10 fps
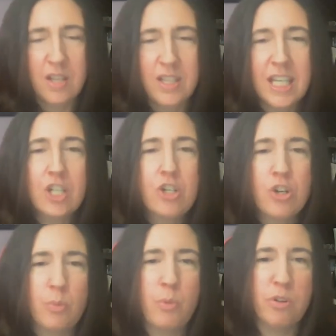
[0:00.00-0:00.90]
the
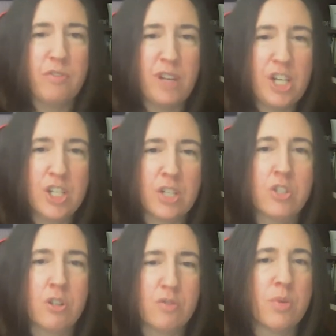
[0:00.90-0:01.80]
internal motivation
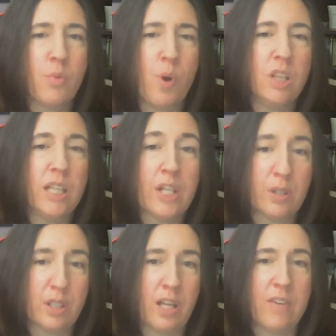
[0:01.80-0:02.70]
serves them well later
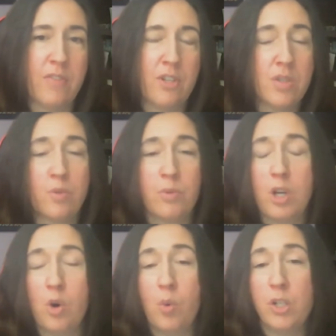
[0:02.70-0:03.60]
in life because you
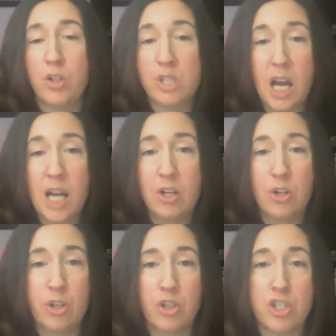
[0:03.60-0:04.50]
know when you're tired
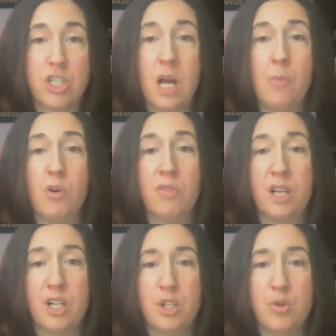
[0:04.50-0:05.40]
or you're just not
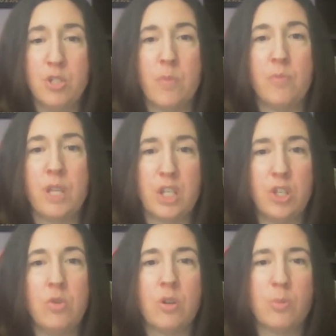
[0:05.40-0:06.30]
motivated to do something
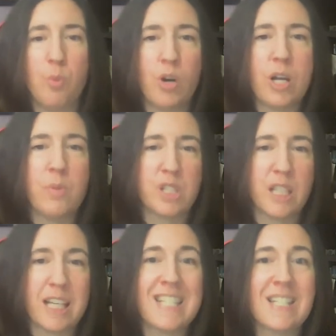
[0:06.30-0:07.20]
you're more able to
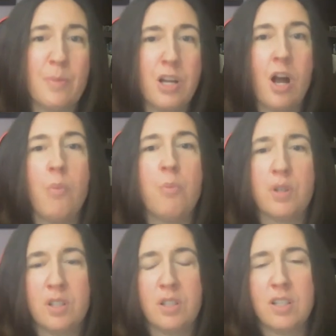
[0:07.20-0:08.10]
like summon up
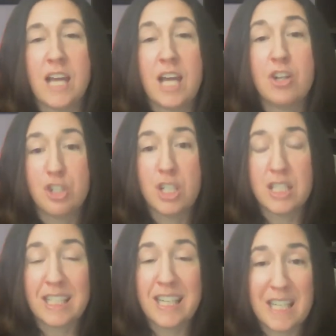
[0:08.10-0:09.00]
the energy
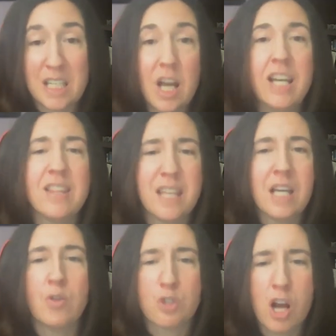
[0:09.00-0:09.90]
to get it done
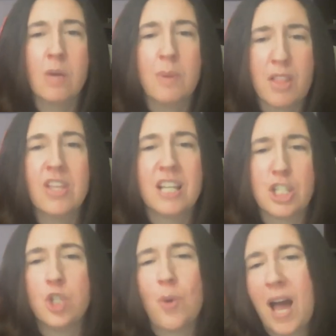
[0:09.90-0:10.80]
think we're talking about things
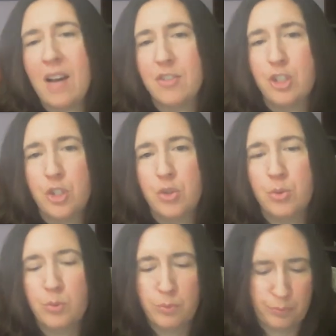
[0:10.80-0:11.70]
that you have to do
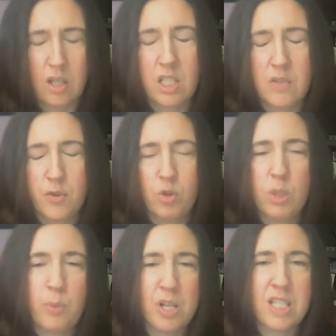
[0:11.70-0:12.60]
because if you're
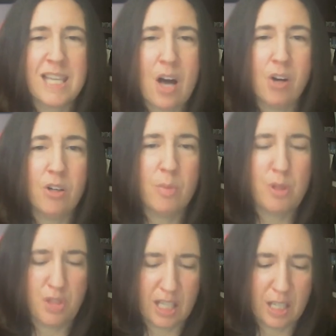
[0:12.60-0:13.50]
only praising the outcome
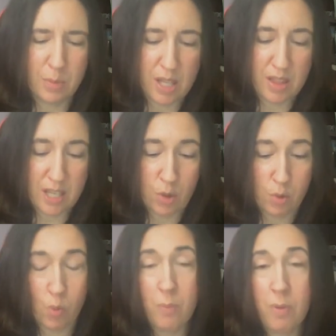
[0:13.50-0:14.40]
then the kid may think
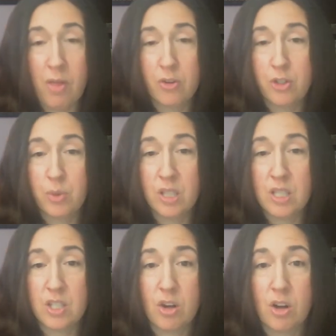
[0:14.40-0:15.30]
well why bother doing
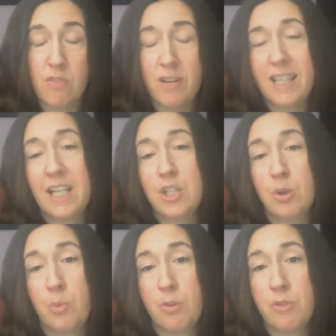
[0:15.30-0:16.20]
this at all if i can't do
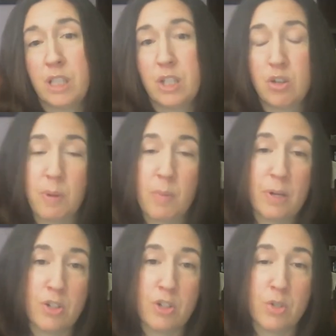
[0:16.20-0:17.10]
it perfectly or if my
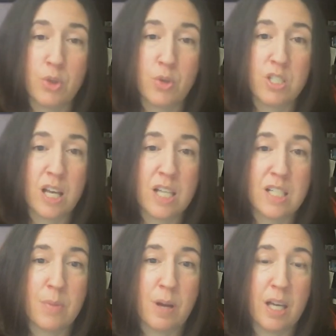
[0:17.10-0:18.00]
parents always
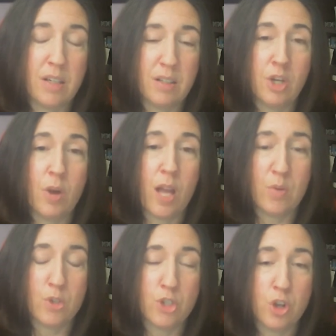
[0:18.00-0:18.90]
criticizing my you know
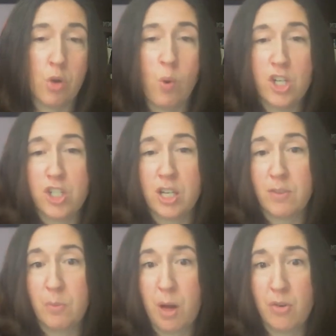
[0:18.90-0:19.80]
end result why should i
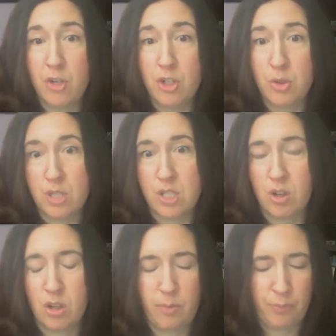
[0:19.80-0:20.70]
even bother to do this at
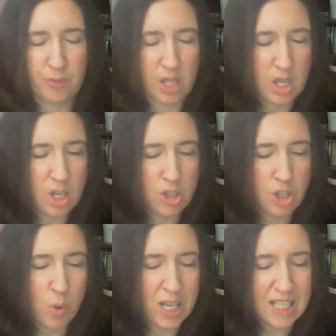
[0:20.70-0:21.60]
all so
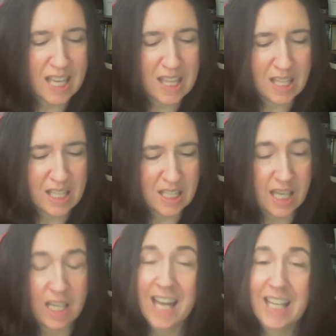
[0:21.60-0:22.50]
you want to say things
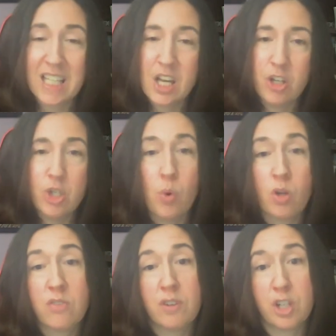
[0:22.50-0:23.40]
like i can tell you
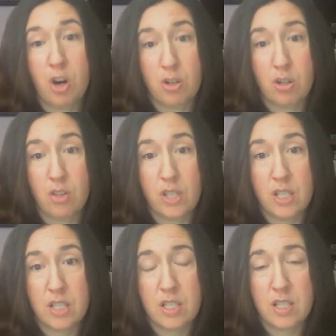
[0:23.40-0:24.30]
worked very hard on
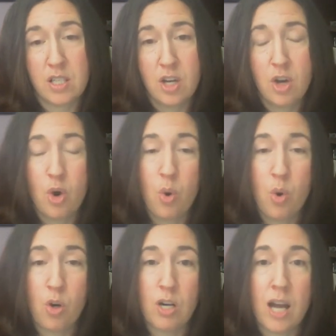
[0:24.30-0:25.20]
this
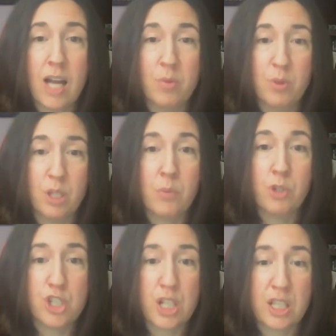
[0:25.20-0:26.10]
or i really
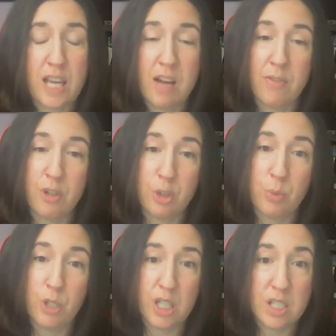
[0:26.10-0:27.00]
appreciate the effort you
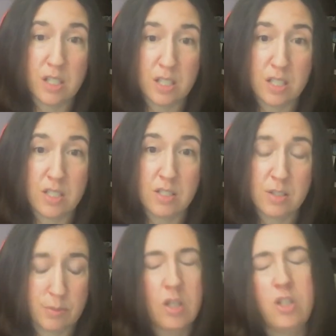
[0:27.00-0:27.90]
put into
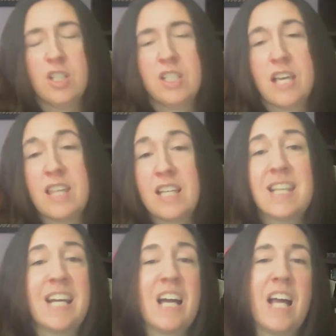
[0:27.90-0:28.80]
this say things
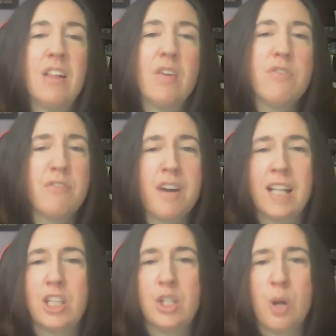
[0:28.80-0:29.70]
like, I love the
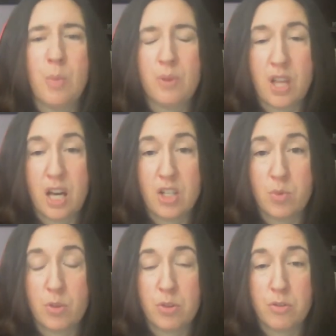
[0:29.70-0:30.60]
fact that you empathize
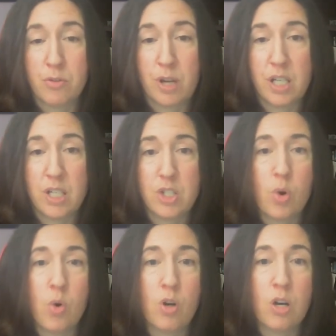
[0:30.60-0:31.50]
with your friend,
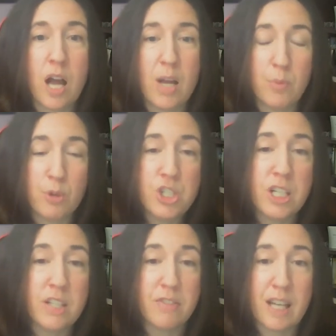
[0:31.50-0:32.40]
or I
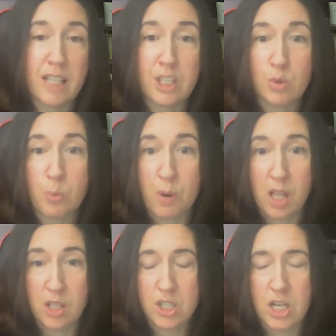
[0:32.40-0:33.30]
appreciate the fact that you
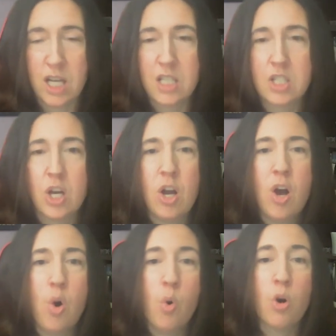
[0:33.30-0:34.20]
apologized,
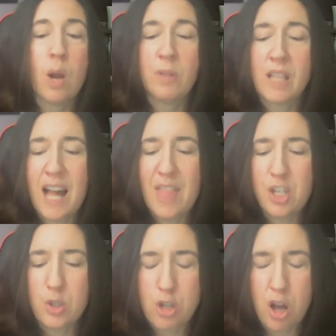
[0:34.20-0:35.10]
or I'm glad
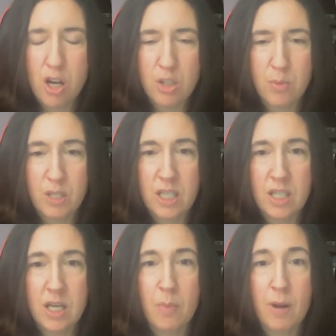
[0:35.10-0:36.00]
that you talked to
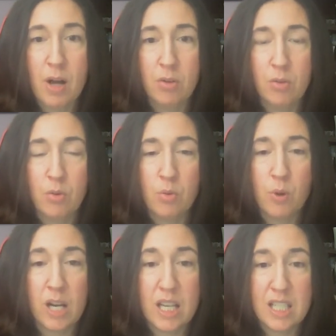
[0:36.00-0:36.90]
me about
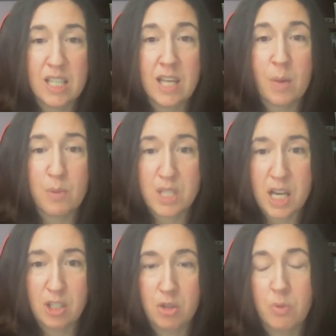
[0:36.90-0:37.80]
what I did that
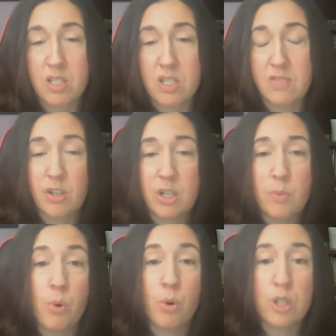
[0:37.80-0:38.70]
upset you because it's very
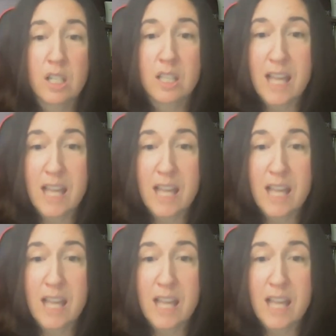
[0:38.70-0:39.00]
important